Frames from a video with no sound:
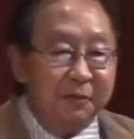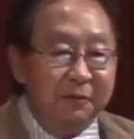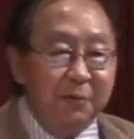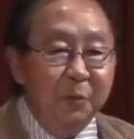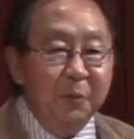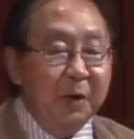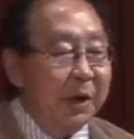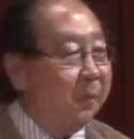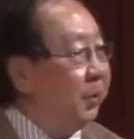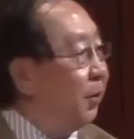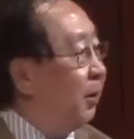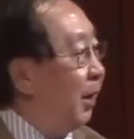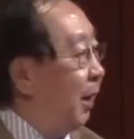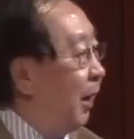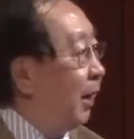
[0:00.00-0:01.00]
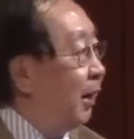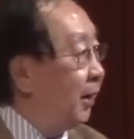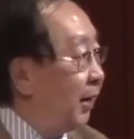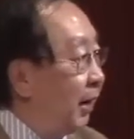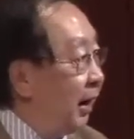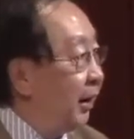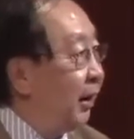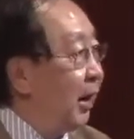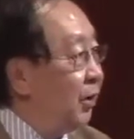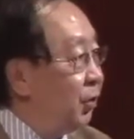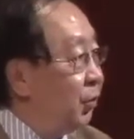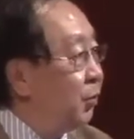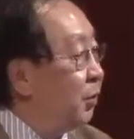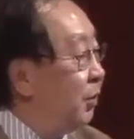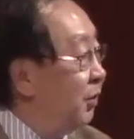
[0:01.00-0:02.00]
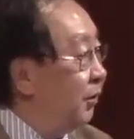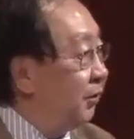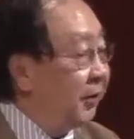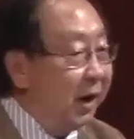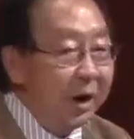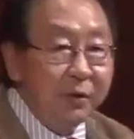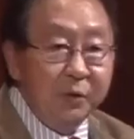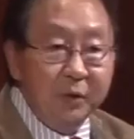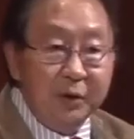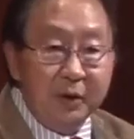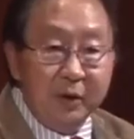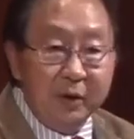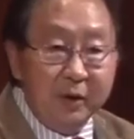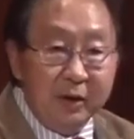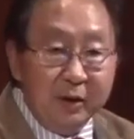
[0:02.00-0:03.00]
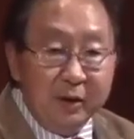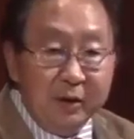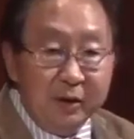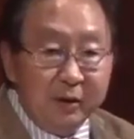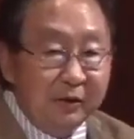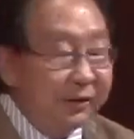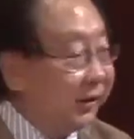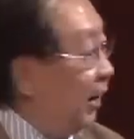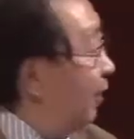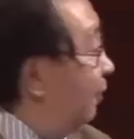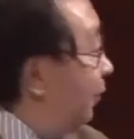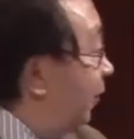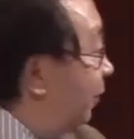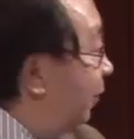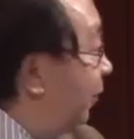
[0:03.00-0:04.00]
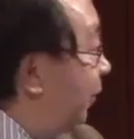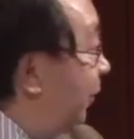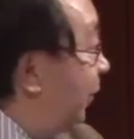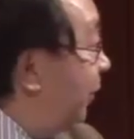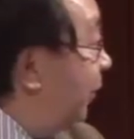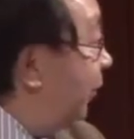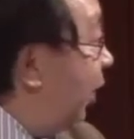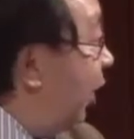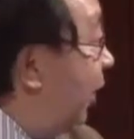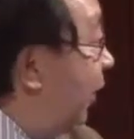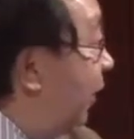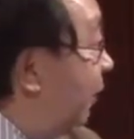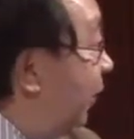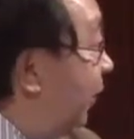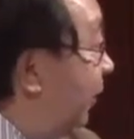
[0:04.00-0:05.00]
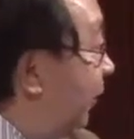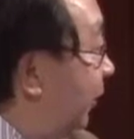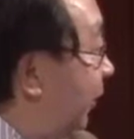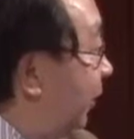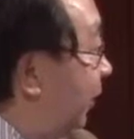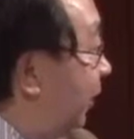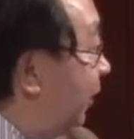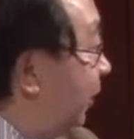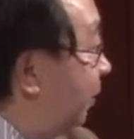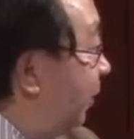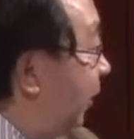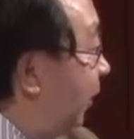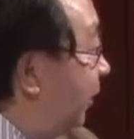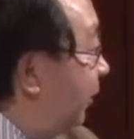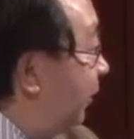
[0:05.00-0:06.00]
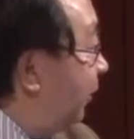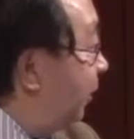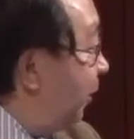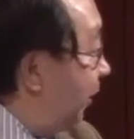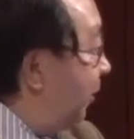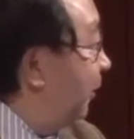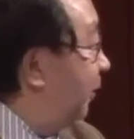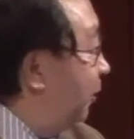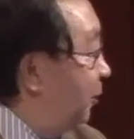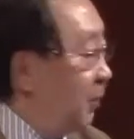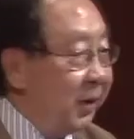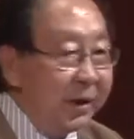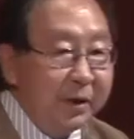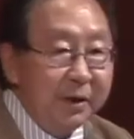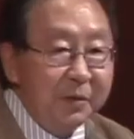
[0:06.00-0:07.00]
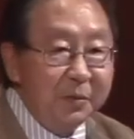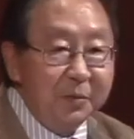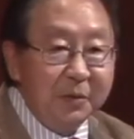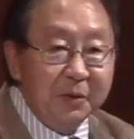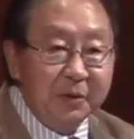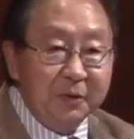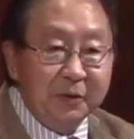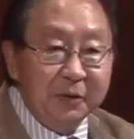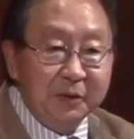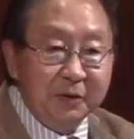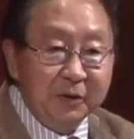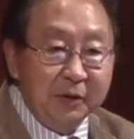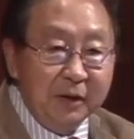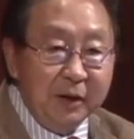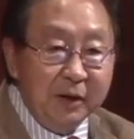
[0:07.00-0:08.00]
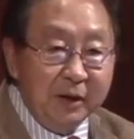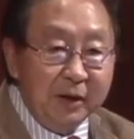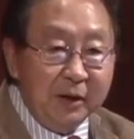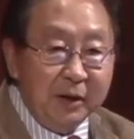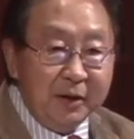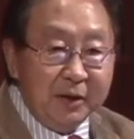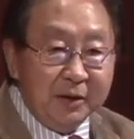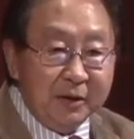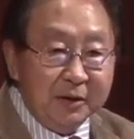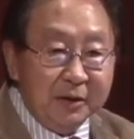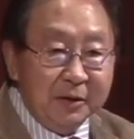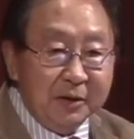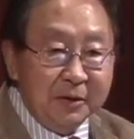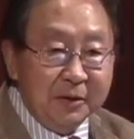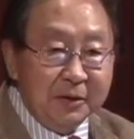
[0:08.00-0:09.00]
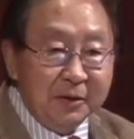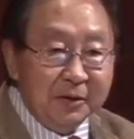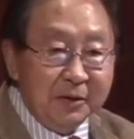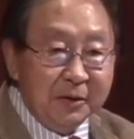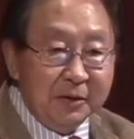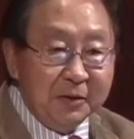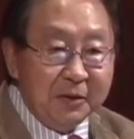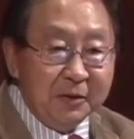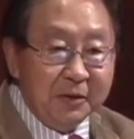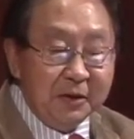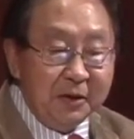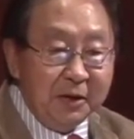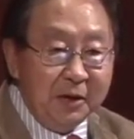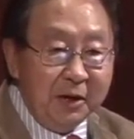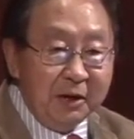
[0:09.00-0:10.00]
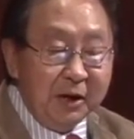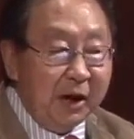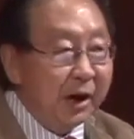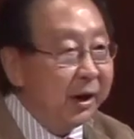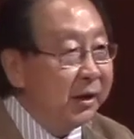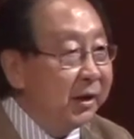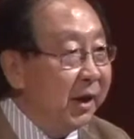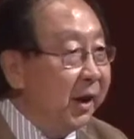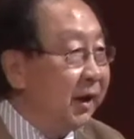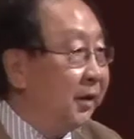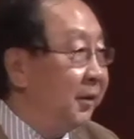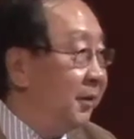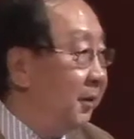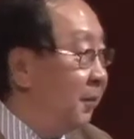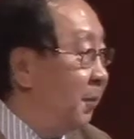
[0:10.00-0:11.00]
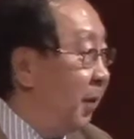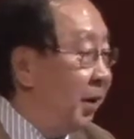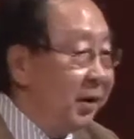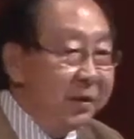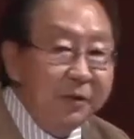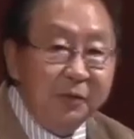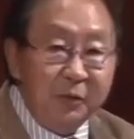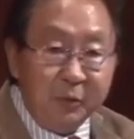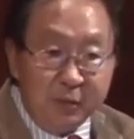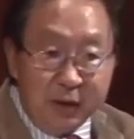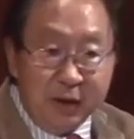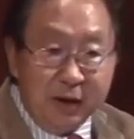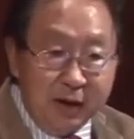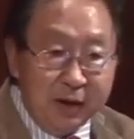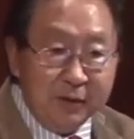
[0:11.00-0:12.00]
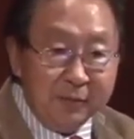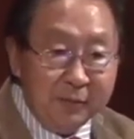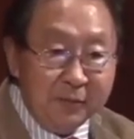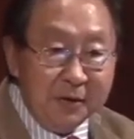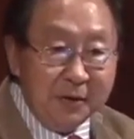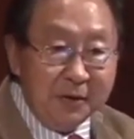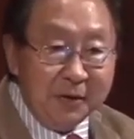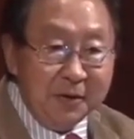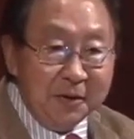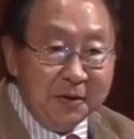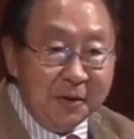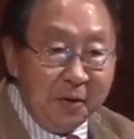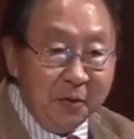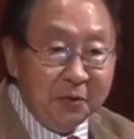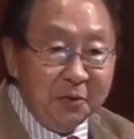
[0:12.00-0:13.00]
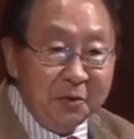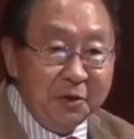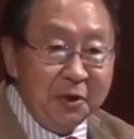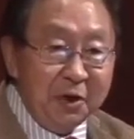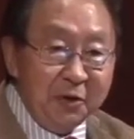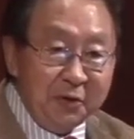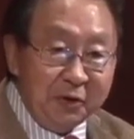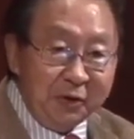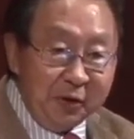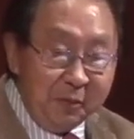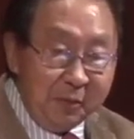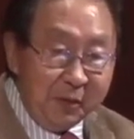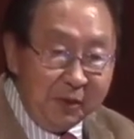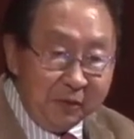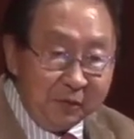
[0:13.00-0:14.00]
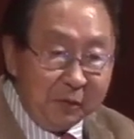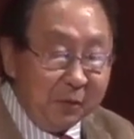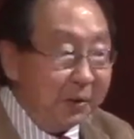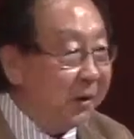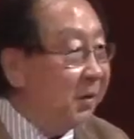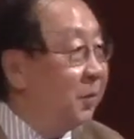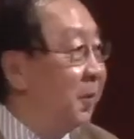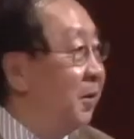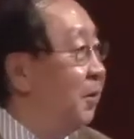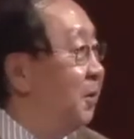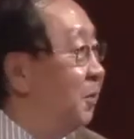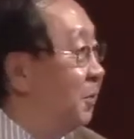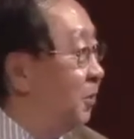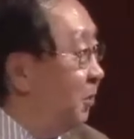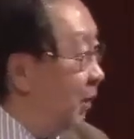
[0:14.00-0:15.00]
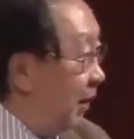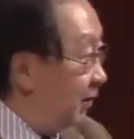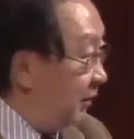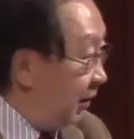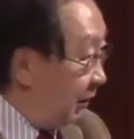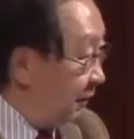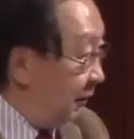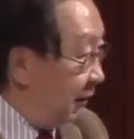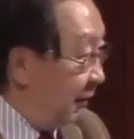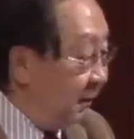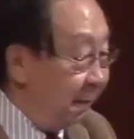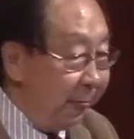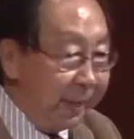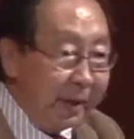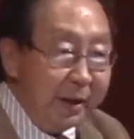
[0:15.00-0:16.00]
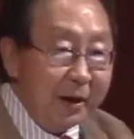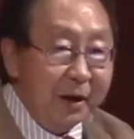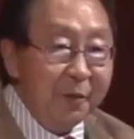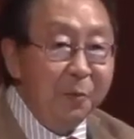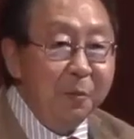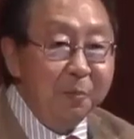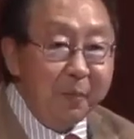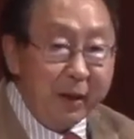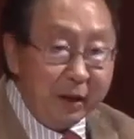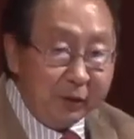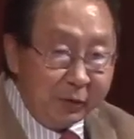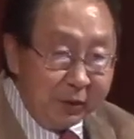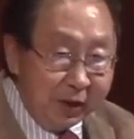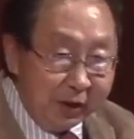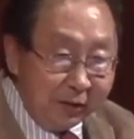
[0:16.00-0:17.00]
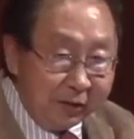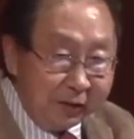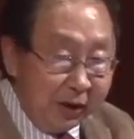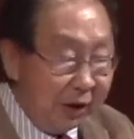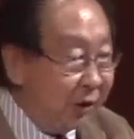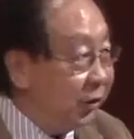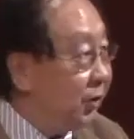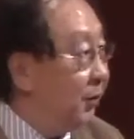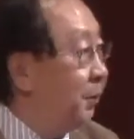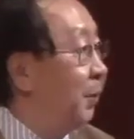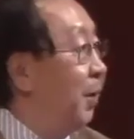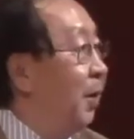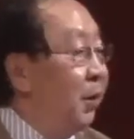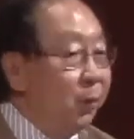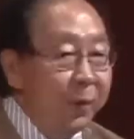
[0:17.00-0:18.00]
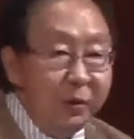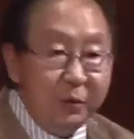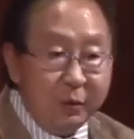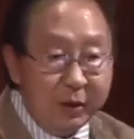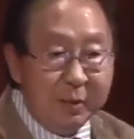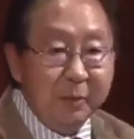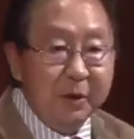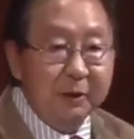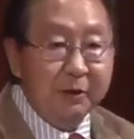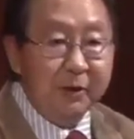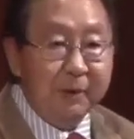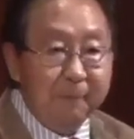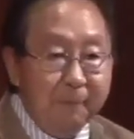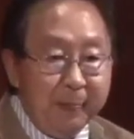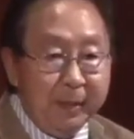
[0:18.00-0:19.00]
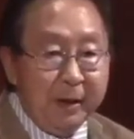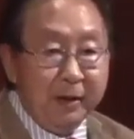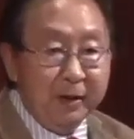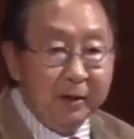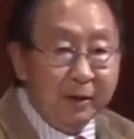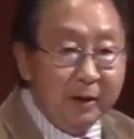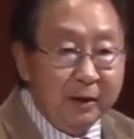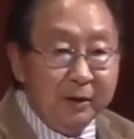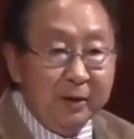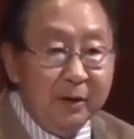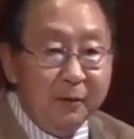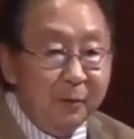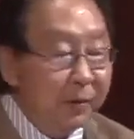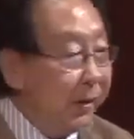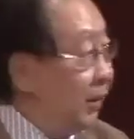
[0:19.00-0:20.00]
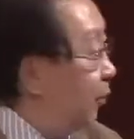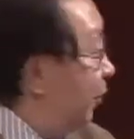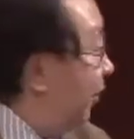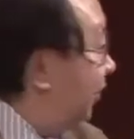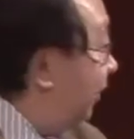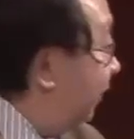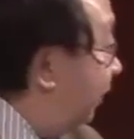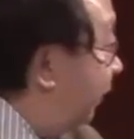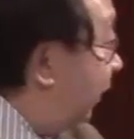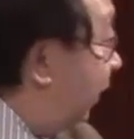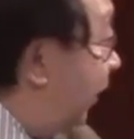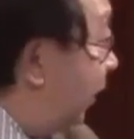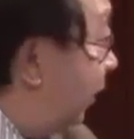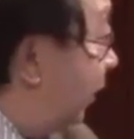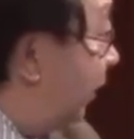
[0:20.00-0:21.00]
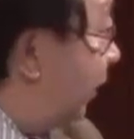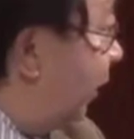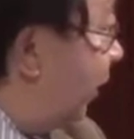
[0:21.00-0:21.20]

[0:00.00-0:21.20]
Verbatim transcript: few computer architects I knew in this country started with Tom, with uh, Burton Smith. who, are, who is the uh, lead architect, Martin still alive, also shared the same history, went to UNLV and went back to get a scholarship, went to MIT. And he, he received her,